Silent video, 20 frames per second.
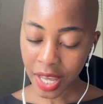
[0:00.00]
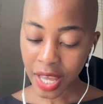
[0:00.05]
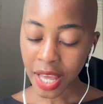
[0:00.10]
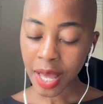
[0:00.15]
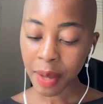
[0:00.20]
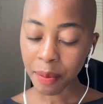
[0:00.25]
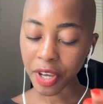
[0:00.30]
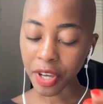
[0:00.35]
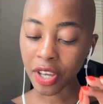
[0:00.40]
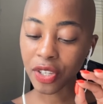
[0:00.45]

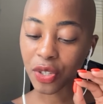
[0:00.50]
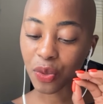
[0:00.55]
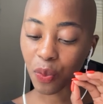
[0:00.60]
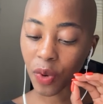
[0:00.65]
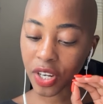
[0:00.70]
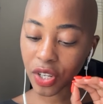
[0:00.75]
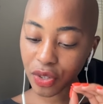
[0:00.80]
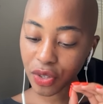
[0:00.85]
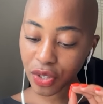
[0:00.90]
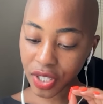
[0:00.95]
Because
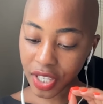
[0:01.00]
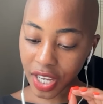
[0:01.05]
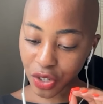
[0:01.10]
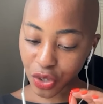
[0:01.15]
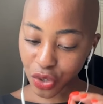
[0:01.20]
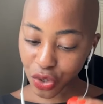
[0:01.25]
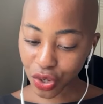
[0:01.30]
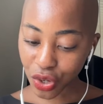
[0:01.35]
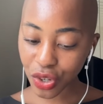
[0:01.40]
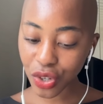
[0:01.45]
when you stay
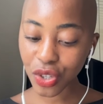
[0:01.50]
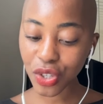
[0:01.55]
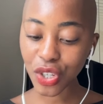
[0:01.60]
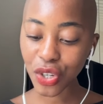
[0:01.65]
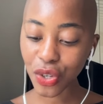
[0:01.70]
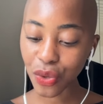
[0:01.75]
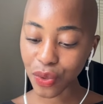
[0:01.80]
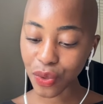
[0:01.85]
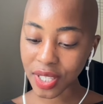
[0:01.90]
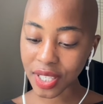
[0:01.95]
true to
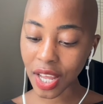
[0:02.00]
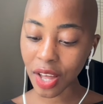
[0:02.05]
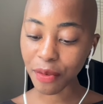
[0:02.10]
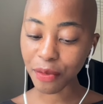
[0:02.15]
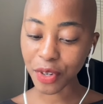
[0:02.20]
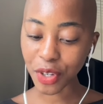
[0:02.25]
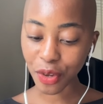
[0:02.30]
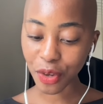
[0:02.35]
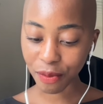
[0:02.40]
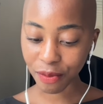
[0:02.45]
yourself
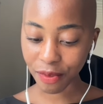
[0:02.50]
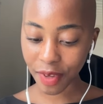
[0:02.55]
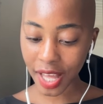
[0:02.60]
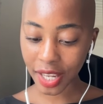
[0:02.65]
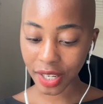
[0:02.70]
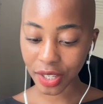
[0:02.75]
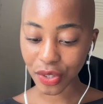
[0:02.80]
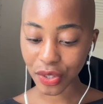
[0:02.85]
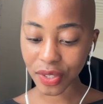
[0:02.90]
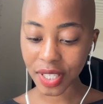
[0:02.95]
and your
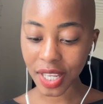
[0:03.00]
values,